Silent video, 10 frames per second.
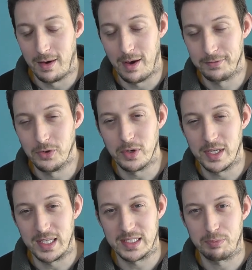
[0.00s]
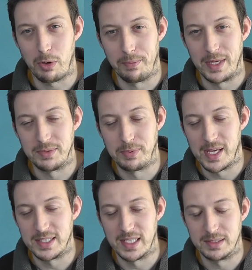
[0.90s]
I've not experimented with
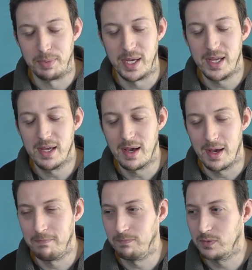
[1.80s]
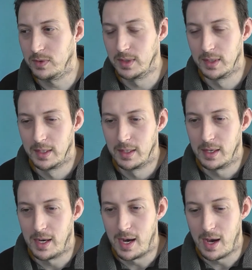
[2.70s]
SSB.
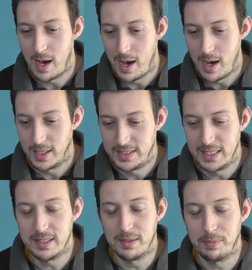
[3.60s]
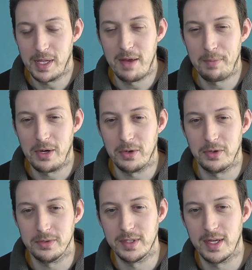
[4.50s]
I did play about
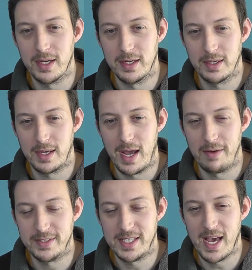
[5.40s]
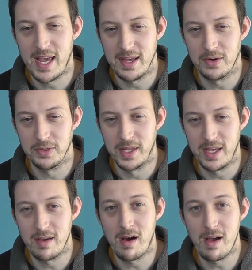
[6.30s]
on the FT8 on
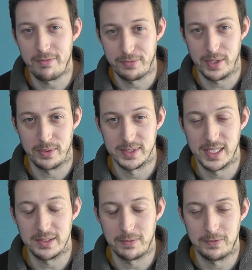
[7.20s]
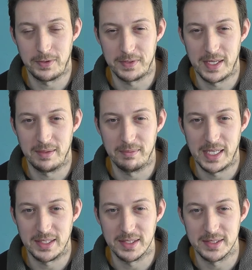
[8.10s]
the higher frequencies on 15
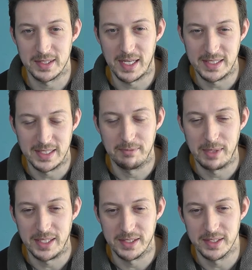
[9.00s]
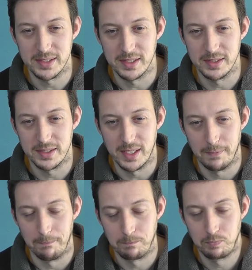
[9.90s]
meters and 18 meters, and
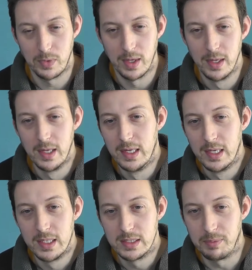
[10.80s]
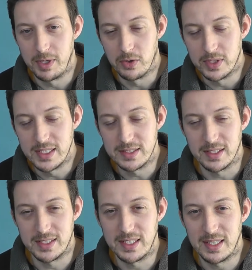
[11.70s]
to be honest,
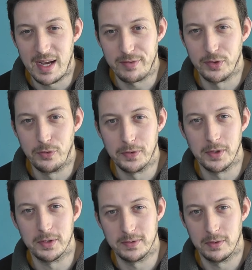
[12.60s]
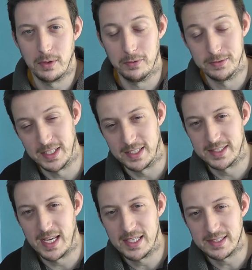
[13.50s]
I didn't have an awful lot of
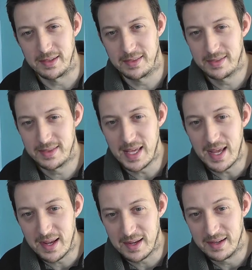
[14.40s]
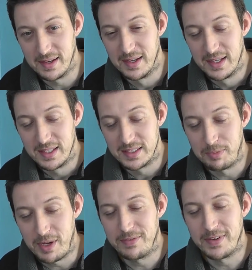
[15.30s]
success. I think, to
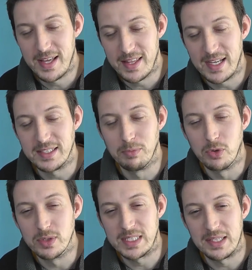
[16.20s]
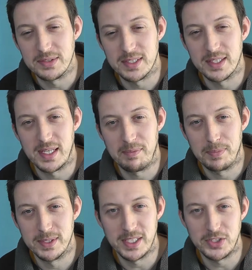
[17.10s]
be fair, that is more down to the
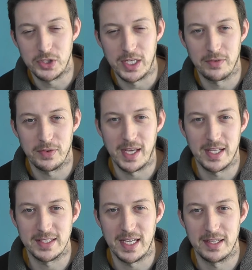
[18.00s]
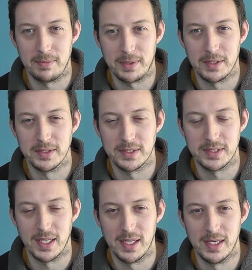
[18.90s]
positioning of the antenna, because
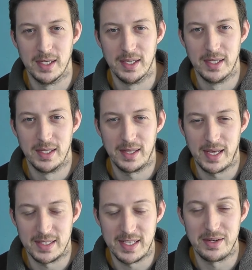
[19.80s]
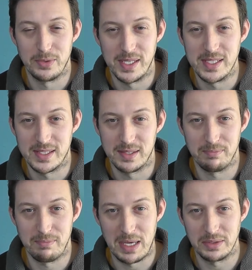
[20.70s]
the antenna is
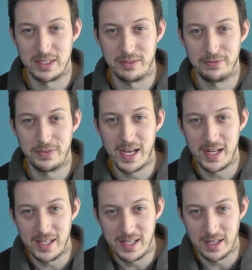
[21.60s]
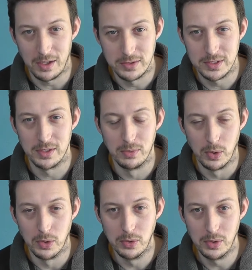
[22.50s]
mounted fairly close to the
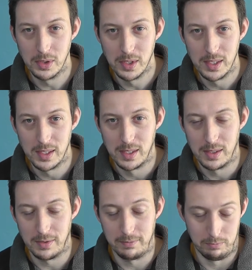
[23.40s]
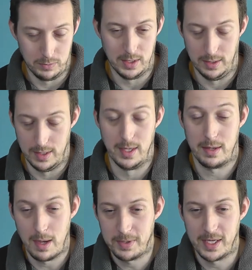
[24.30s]
wall,
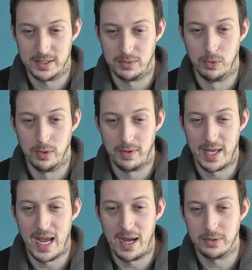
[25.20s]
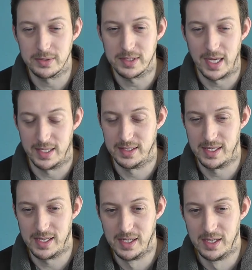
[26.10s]
up against the wall of the house, and
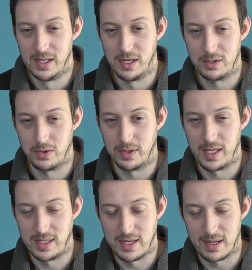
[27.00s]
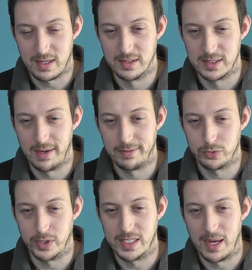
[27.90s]
I've got the
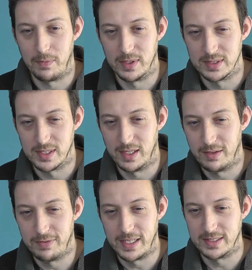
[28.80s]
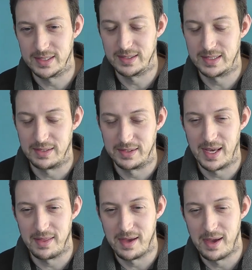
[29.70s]
conservatory down one side, the fence down the
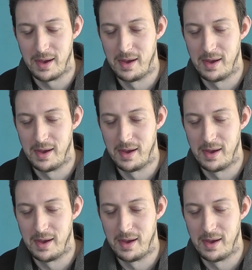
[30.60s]
other,